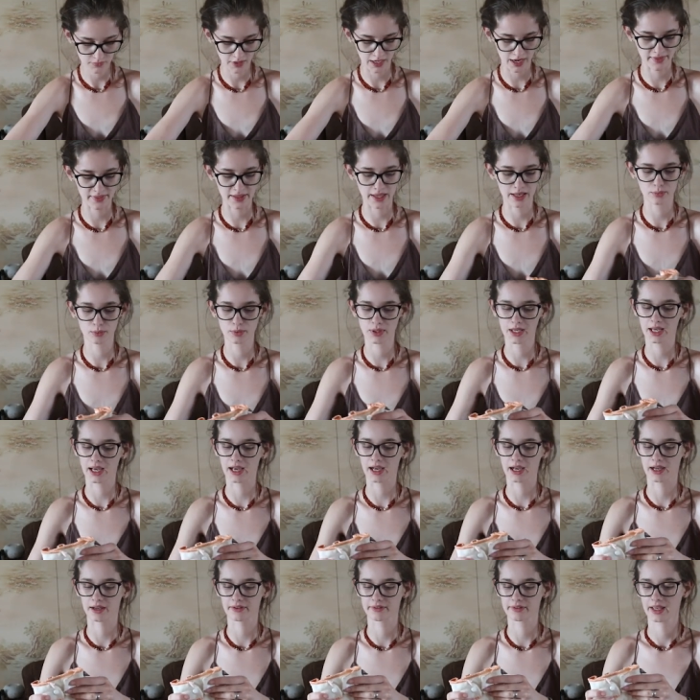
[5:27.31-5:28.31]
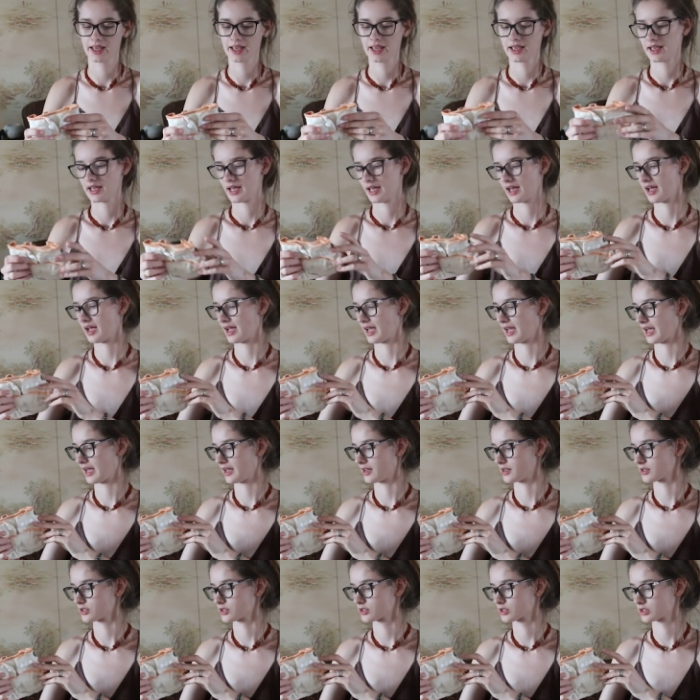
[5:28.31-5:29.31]
And then we have
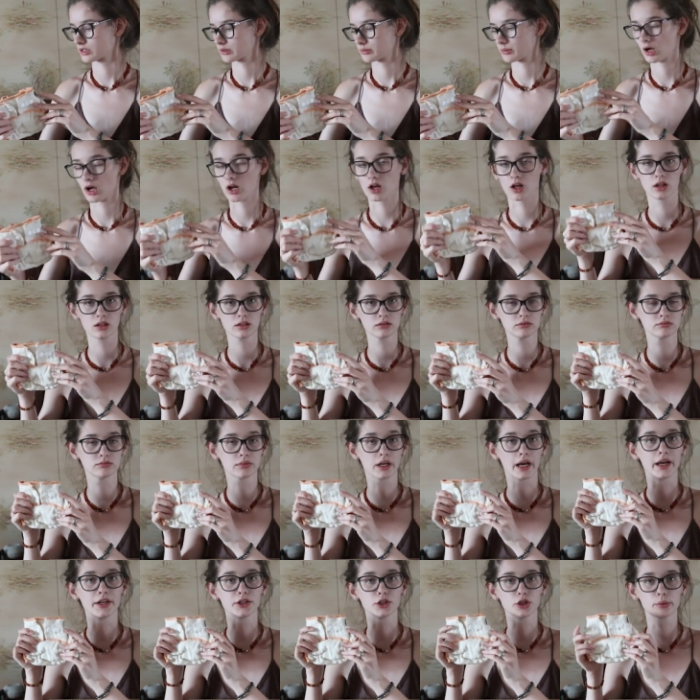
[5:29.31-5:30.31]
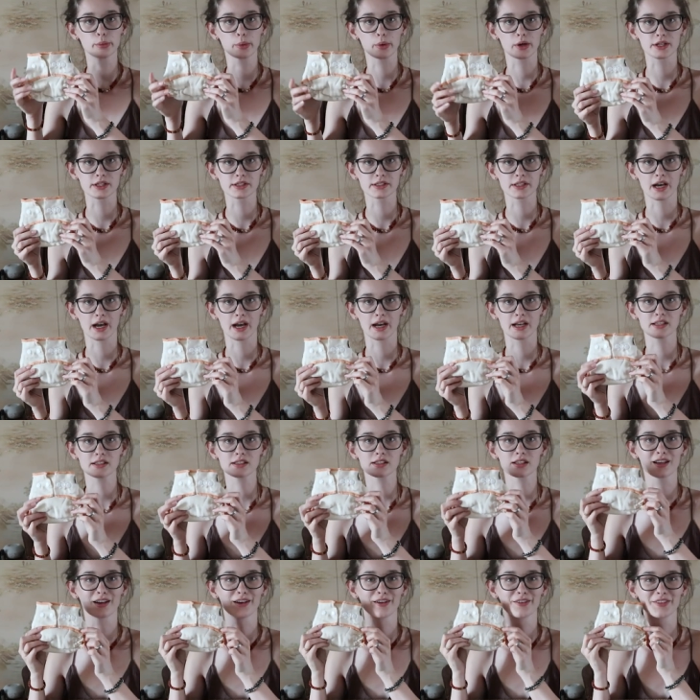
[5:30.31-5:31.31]
a small, a newborn
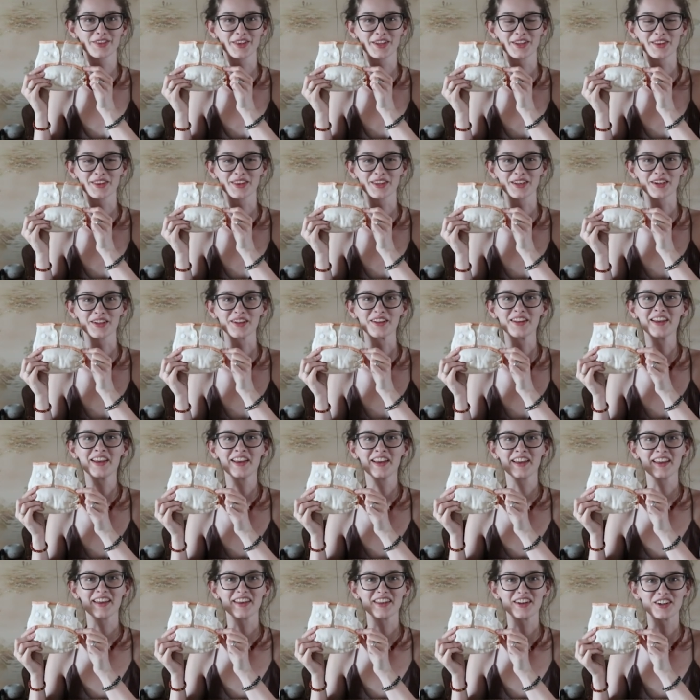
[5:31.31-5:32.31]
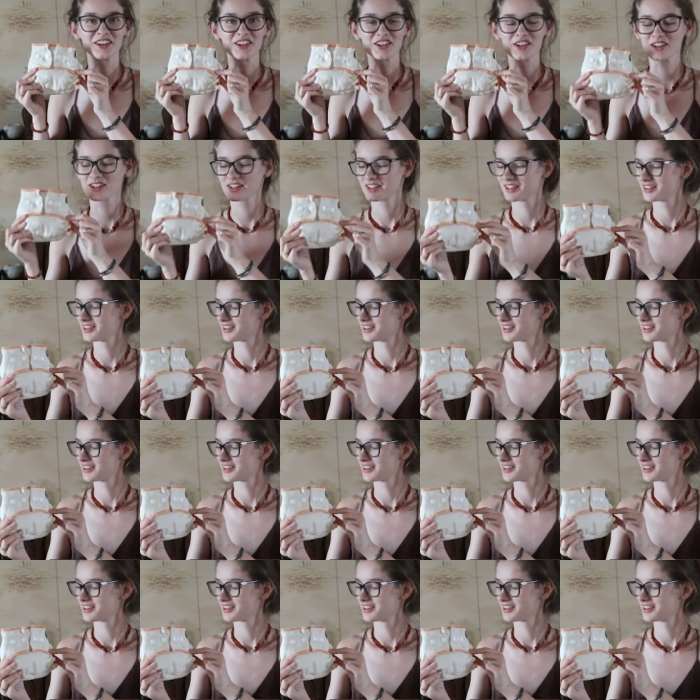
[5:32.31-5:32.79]
size of the little inner